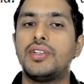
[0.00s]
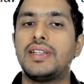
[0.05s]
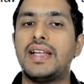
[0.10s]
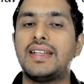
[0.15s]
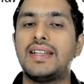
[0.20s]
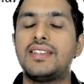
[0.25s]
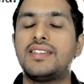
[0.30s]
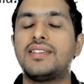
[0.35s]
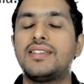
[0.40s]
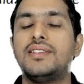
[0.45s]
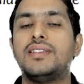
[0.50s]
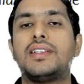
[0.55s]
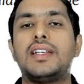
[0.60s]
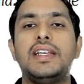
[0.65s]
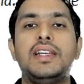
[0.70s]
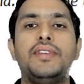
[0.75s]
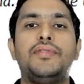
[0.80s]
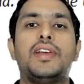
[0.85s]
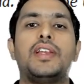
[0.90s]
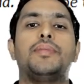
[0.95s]
That's
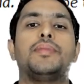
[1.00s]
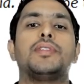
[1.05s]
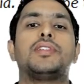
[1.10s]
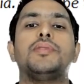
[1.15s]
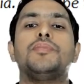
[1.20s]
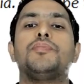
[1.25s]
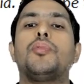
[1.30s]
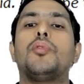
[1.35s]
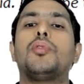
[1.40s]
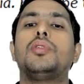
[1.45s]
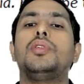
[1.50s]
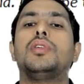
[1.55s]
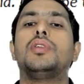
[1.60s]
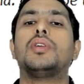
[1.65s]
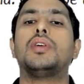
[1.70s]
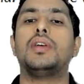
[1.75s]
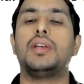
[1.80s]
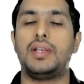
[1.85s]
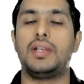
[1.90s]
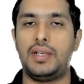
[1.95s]
certainly very much important.
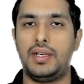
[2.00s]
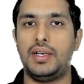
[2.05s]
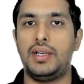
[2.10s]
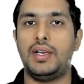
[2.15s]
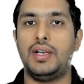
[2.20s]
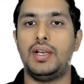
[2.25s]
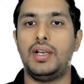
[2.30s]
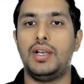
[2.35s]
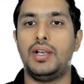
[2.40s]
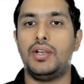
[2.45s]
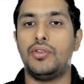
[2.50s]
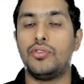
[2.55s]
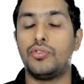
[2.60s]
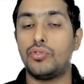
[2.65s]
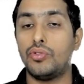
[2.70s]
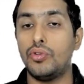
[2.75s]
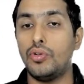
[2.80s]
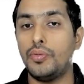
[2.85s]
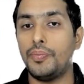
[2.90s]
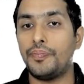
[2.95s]

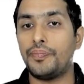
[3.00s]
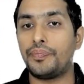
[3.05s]
So